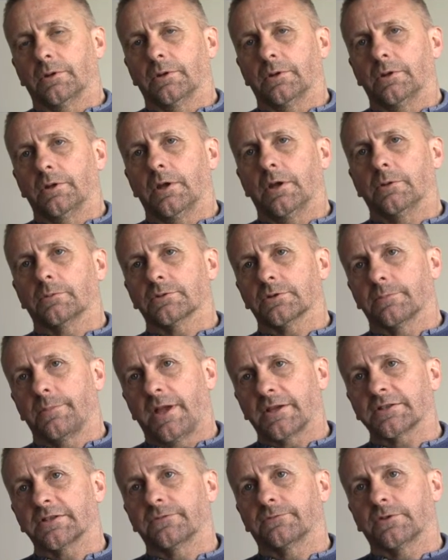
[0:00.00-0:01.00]
Yeah, it was a
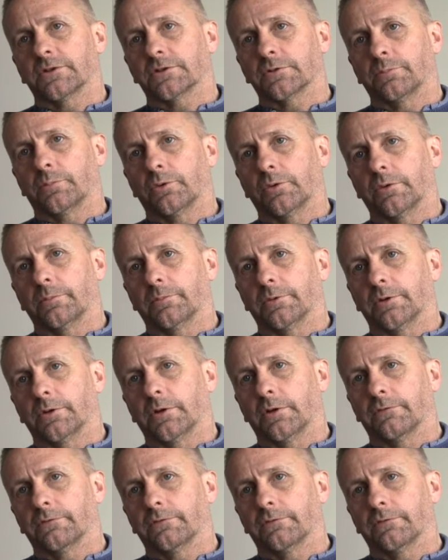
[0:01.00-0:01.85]
massive disappointment.